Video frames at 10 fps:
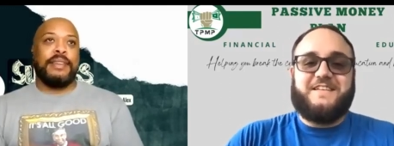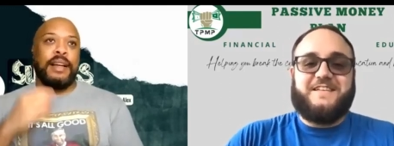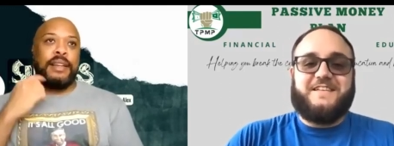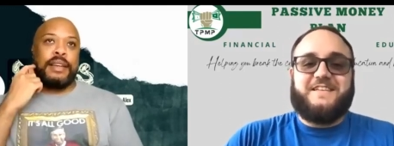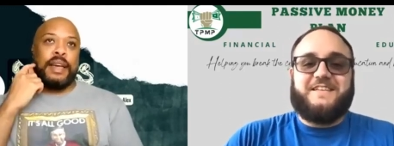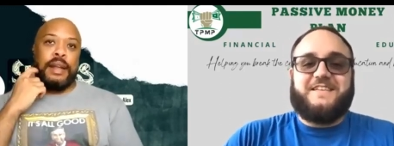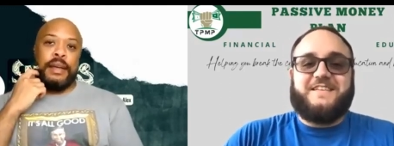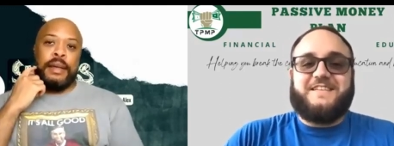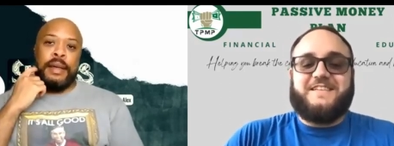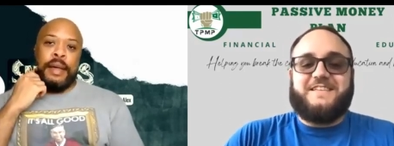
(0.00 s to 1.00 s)
Speaker 1: uh, look at
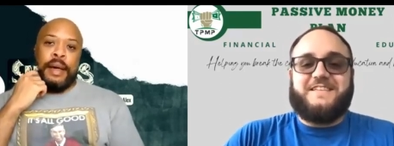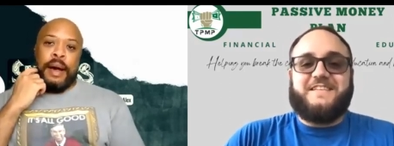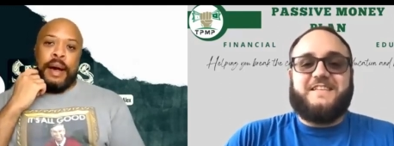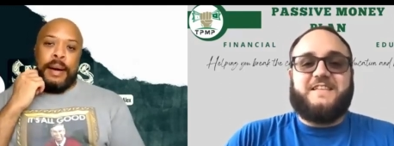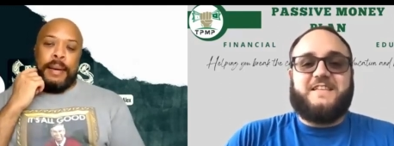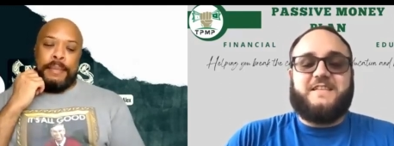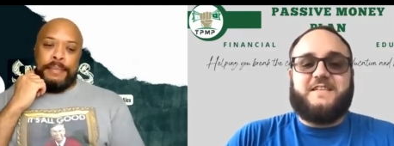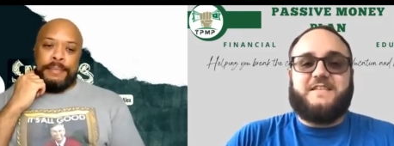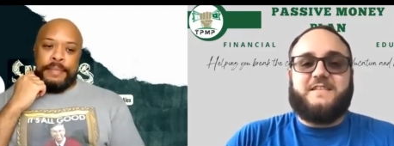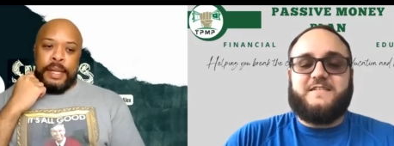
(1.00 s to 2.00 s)
it.
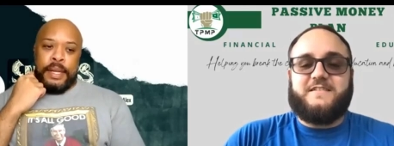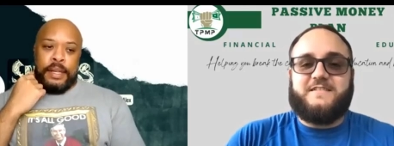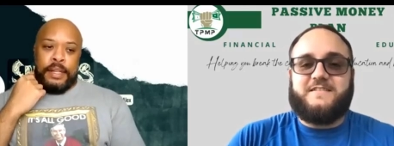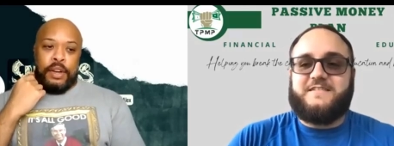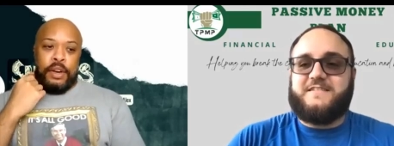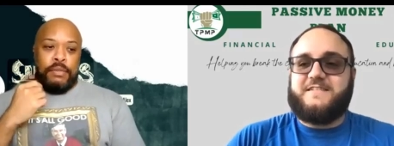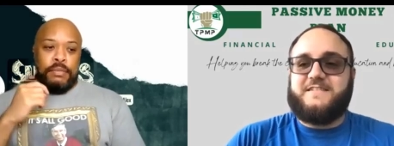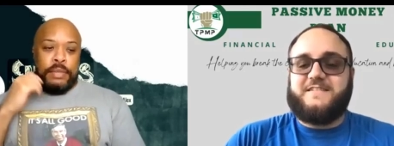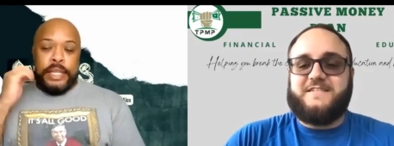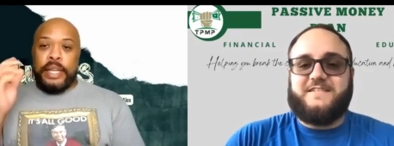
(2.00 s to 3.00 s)
Um,
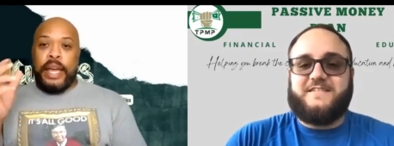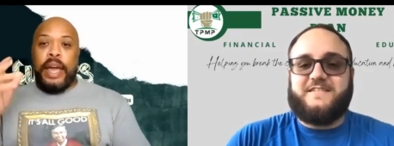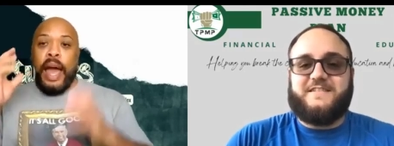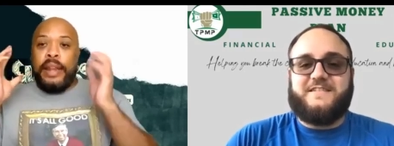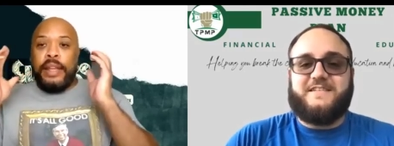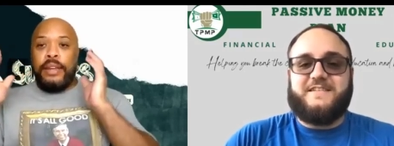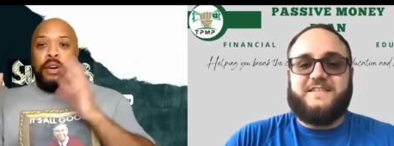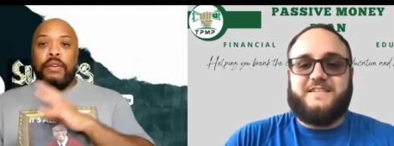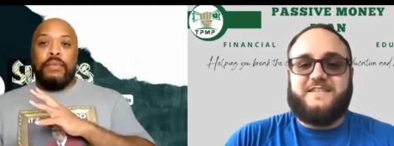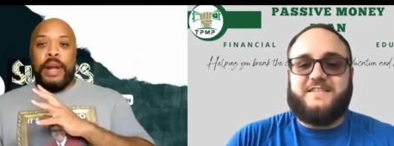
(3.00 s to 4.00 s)
so let's say I didn't
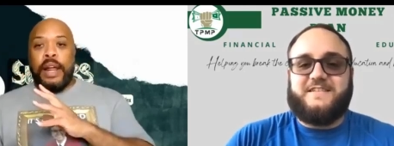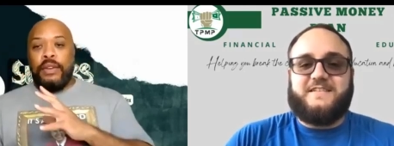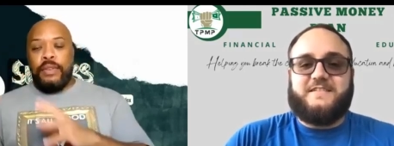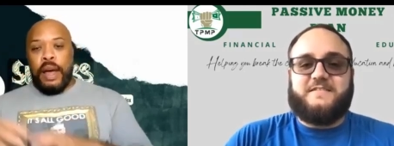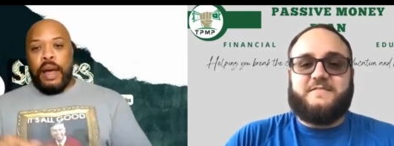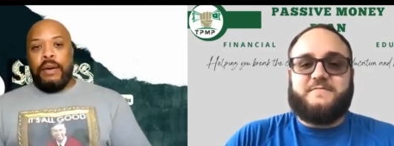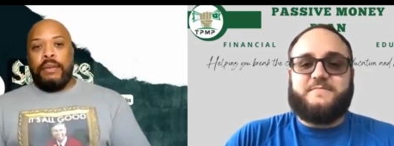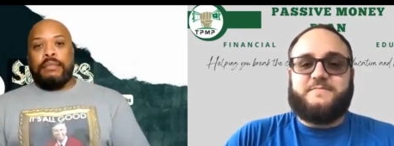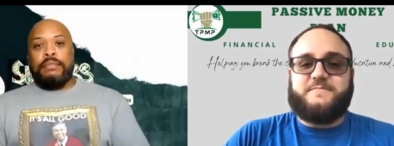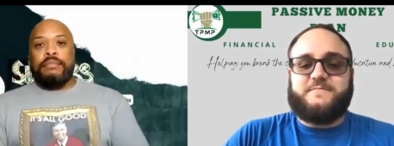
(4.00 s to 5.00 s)
know what I knew
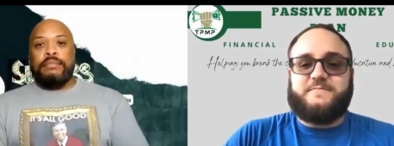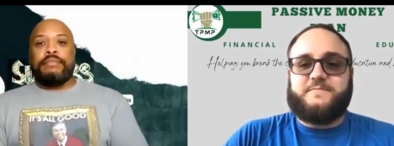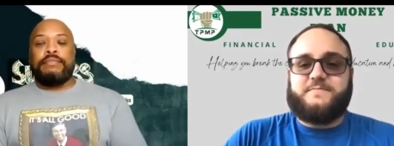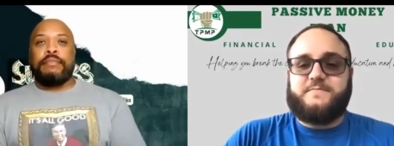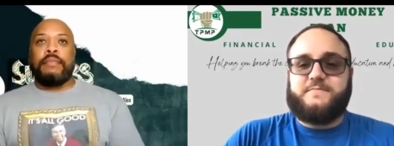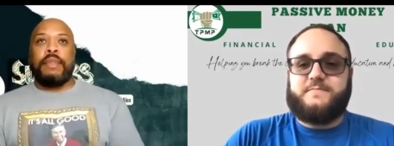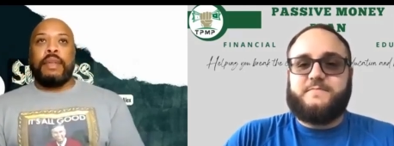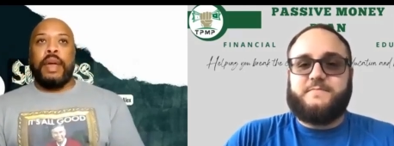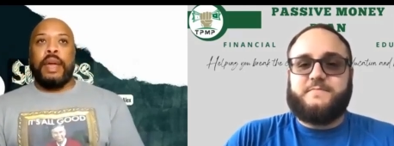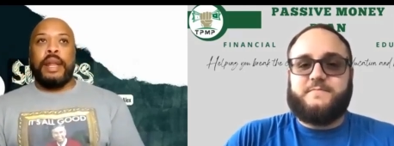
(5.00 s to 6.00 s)
now,
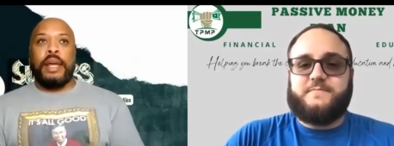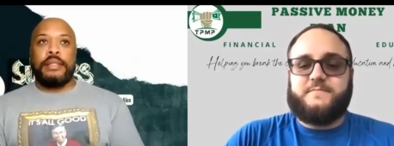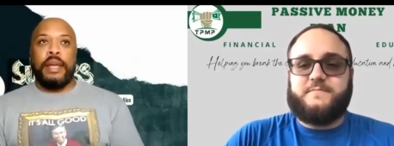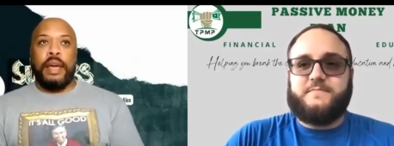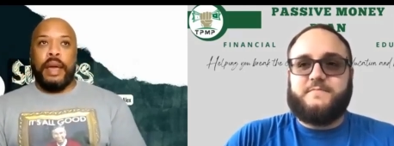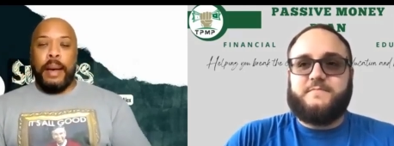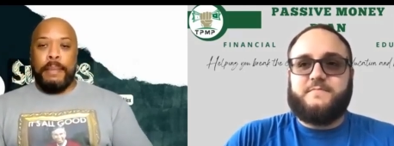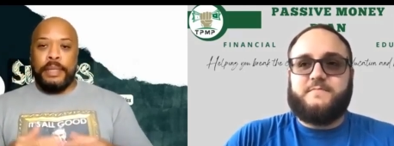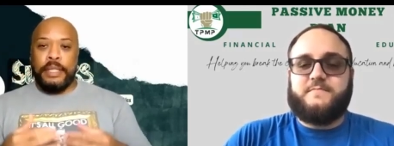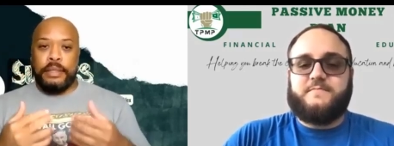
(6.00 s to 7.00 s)
and let's say
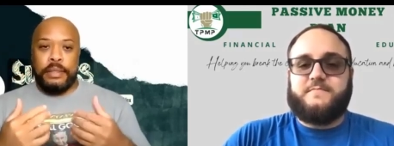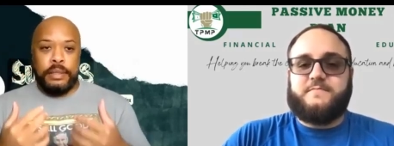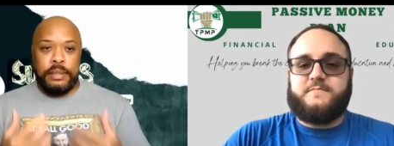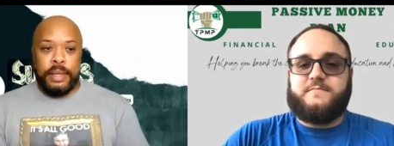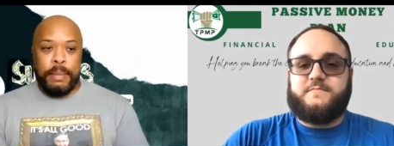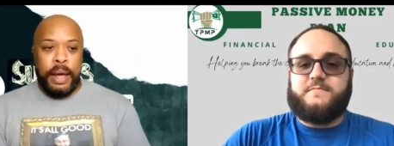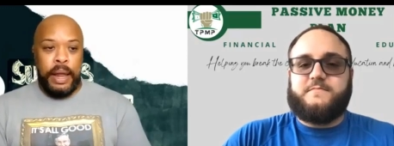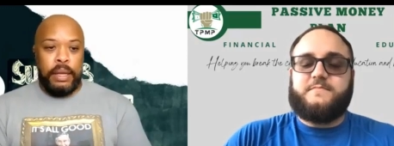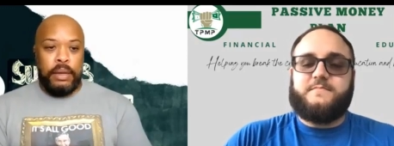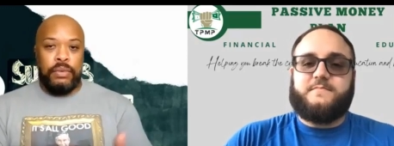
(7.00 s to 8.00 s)
I'm just
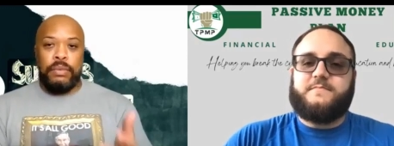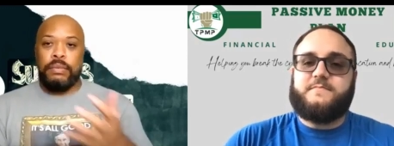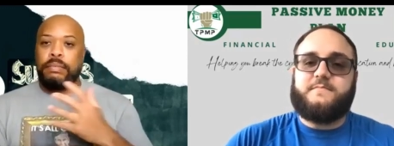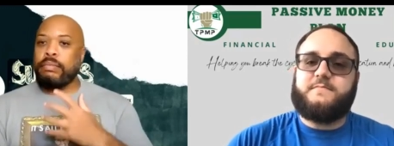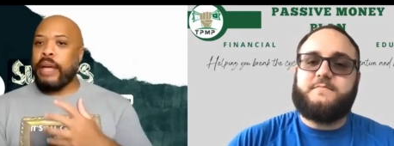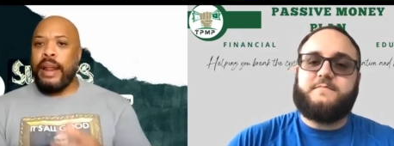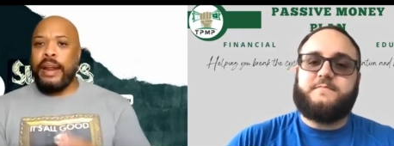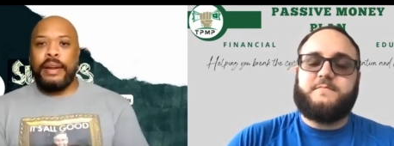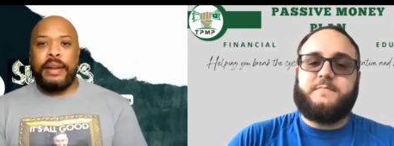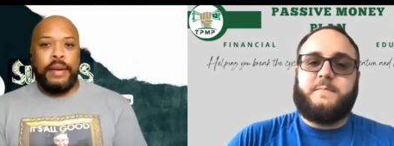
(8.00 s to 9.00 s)
somebody who
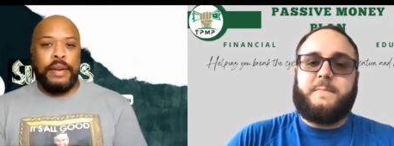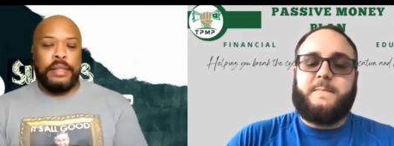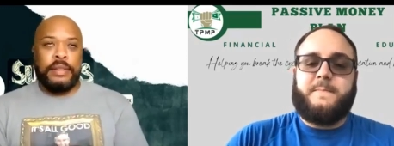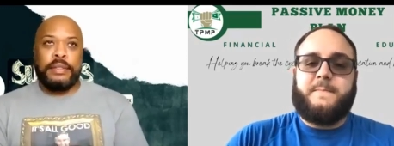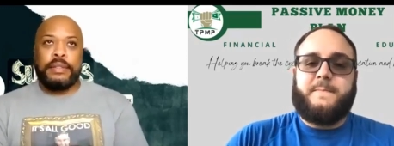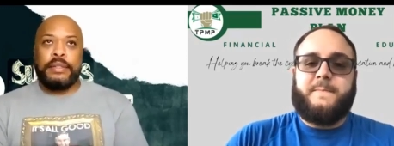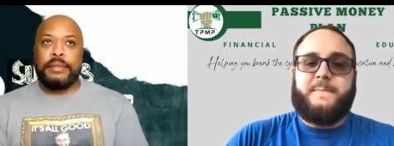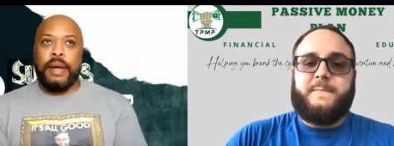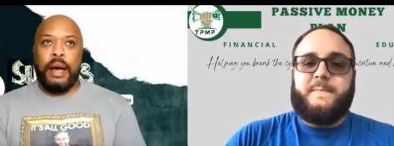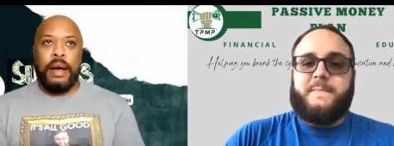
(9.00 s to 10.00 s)
got an
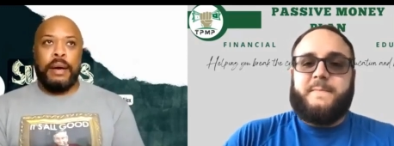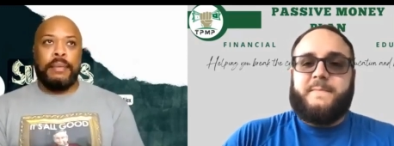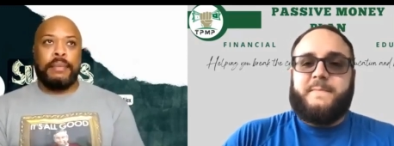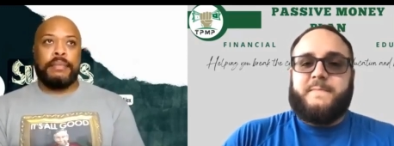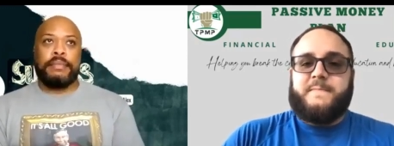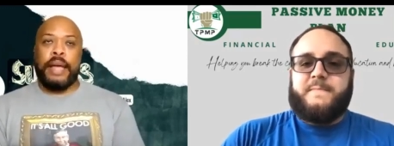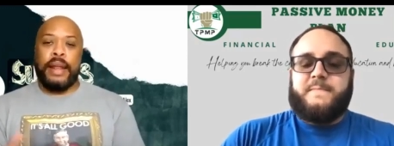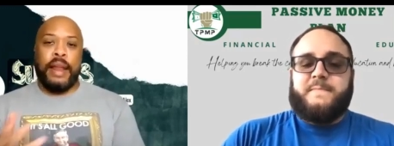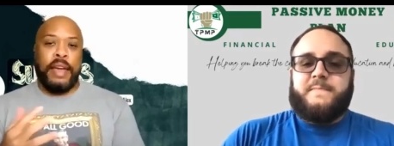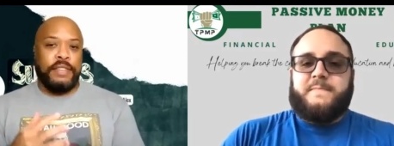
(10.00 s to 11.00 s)
inheritance, uh,
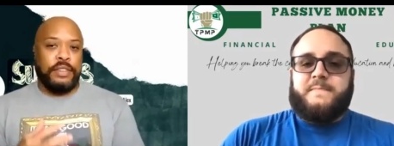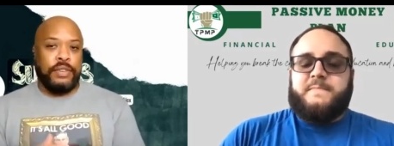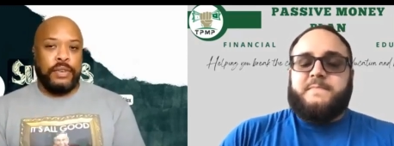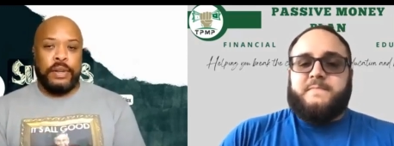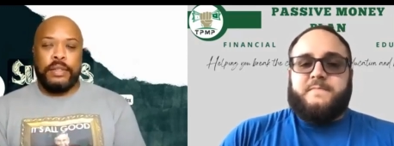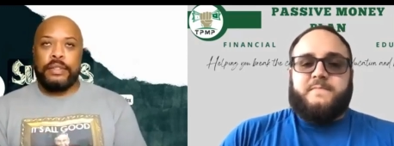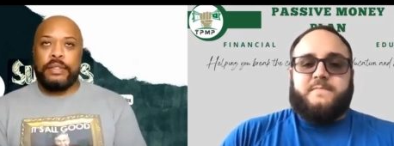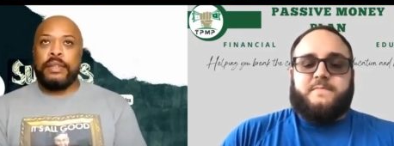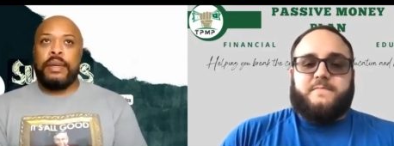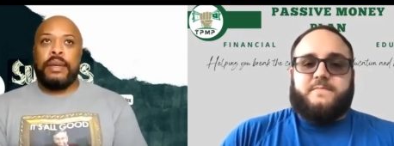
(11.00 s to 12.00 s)
got life
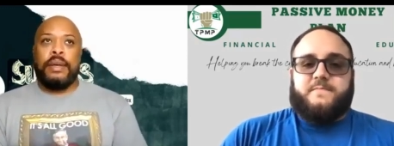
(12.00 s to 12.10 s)
insurance,